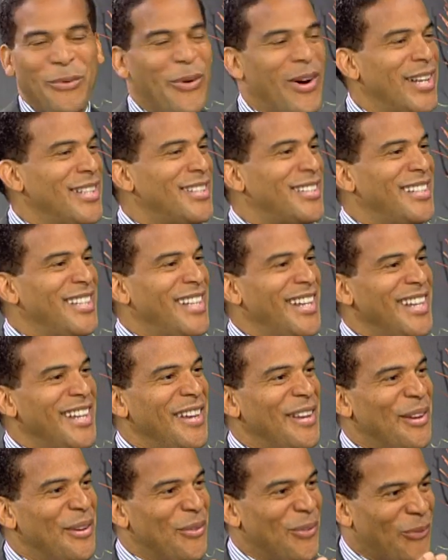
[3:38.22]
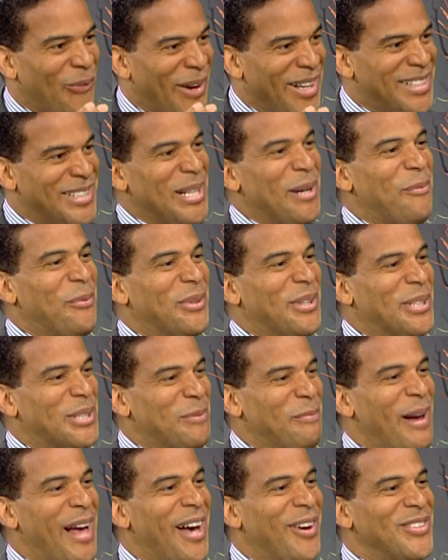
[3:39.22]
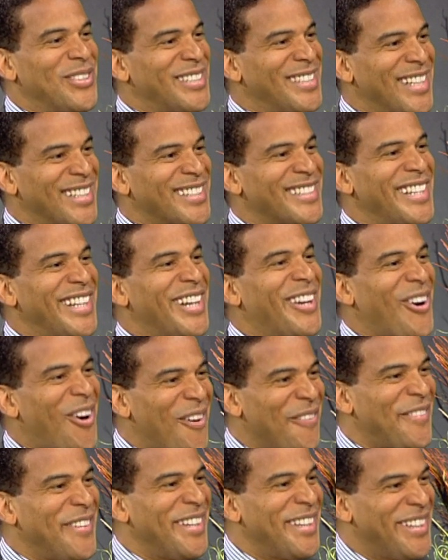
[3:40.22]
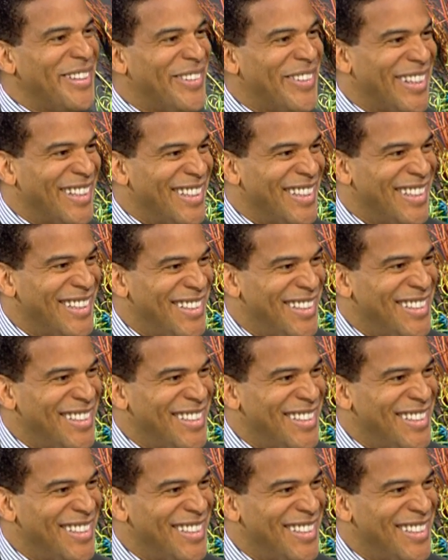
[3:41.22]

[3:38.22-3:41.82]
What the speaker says: why she wakes up with a smile, and she doesn't need coffee to do it.